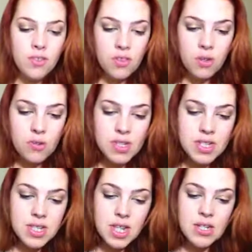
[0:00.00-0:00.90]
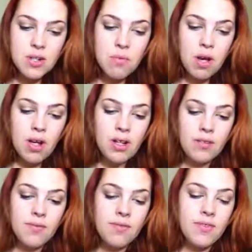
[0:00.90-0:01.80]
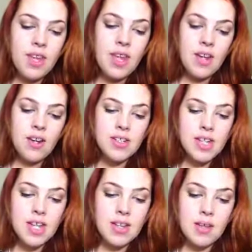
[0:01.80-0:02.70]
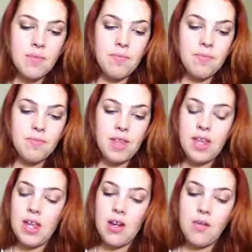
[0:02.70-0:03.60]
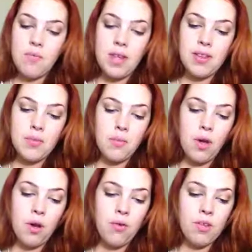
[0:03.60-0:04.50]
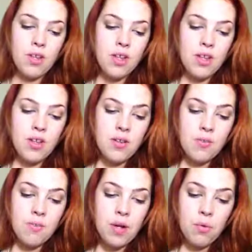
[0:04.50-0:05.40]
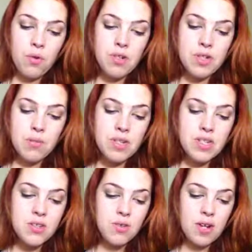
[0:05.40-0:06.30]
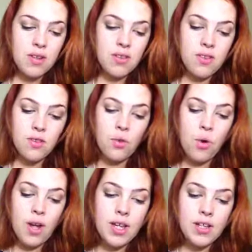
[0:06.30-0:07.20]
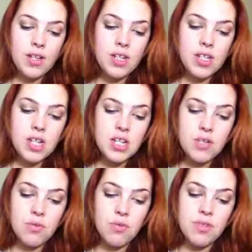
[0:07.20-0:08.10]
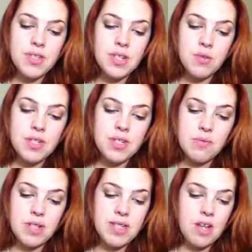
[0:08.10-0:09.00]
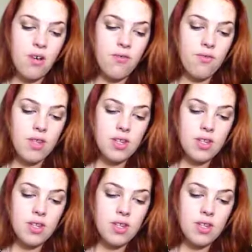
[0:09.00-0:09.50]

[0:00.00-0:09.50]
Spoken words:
Those things are mine. They cannot take them. They cannot make them go. My words are my strength, quiet, intangible, secrets to myself.